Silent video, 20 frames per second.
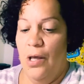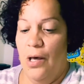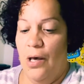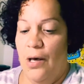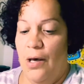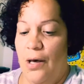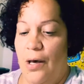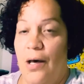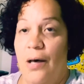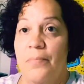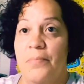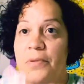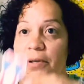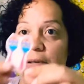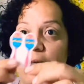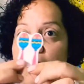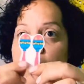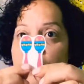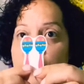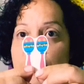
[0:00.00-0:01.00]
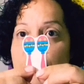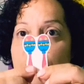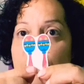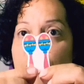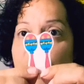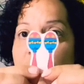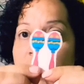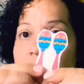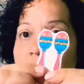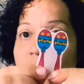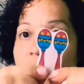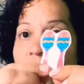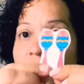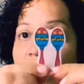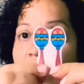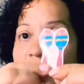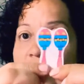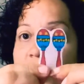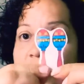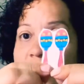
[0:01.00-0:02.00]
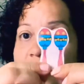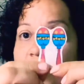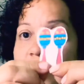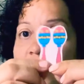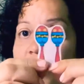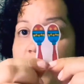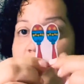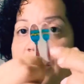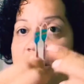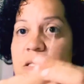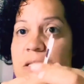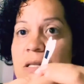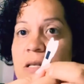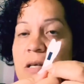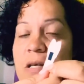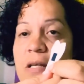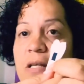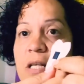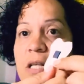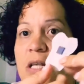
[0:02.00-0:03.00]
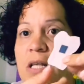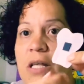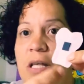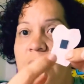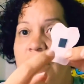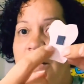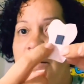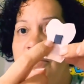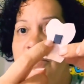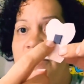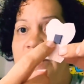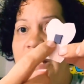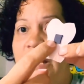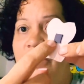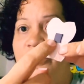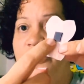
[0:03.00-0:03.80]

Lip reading: here's my maracas. See how